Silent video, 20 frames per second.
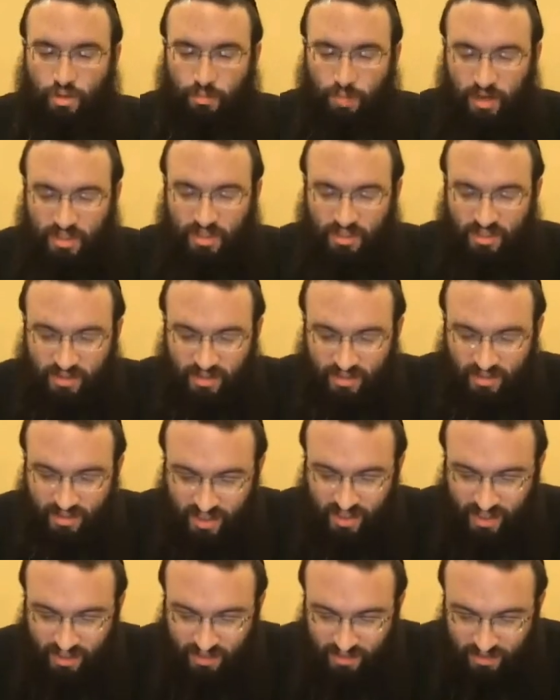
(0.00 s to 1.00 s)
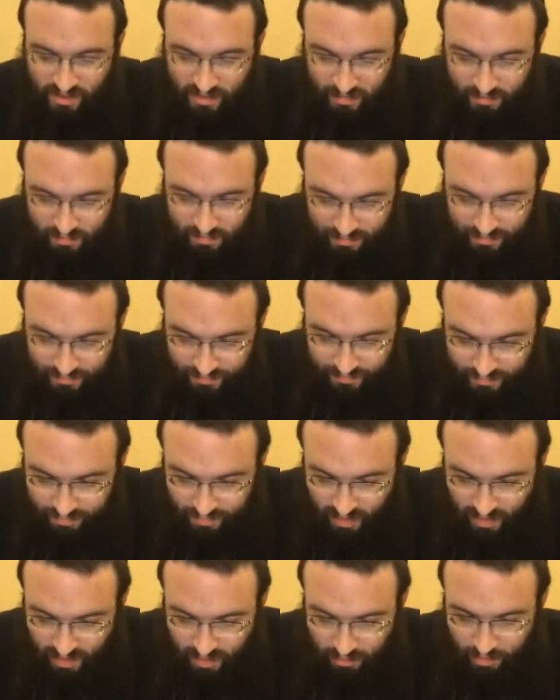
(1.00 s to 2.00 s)
The pasuk there says
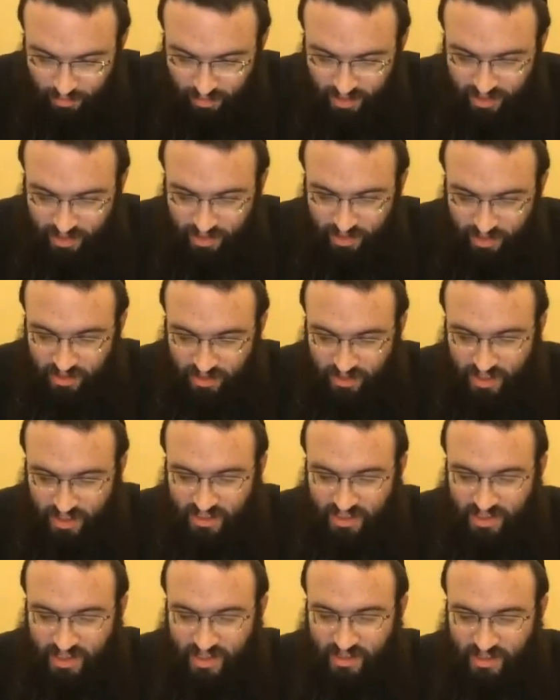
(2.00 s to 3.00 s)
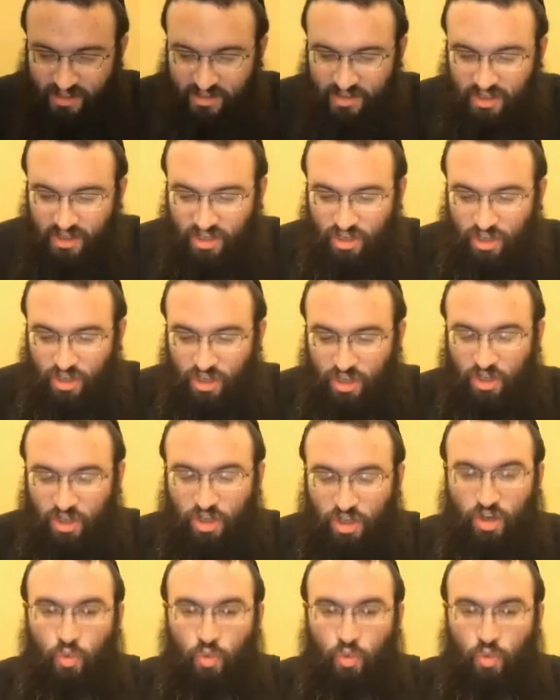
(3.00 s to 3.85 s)
in Bereshis, it says